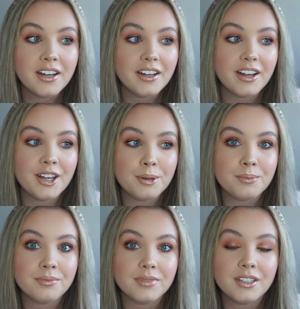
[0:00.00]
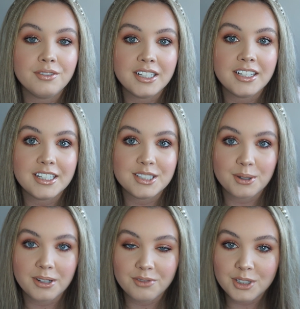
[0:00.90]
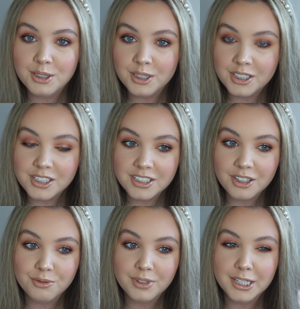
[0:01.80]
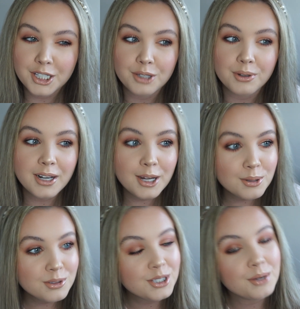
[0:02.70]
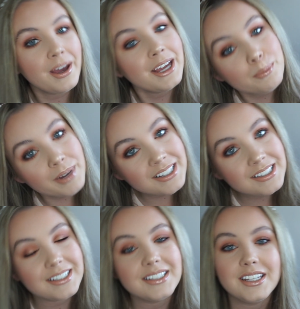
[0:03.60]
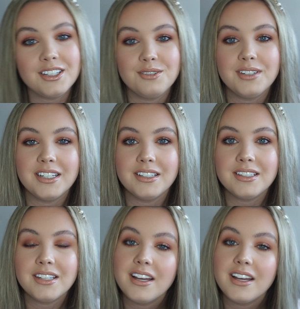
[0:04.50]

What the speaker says: You really need to go and have a look. She's got really cute clothes, cute headbands and accessories.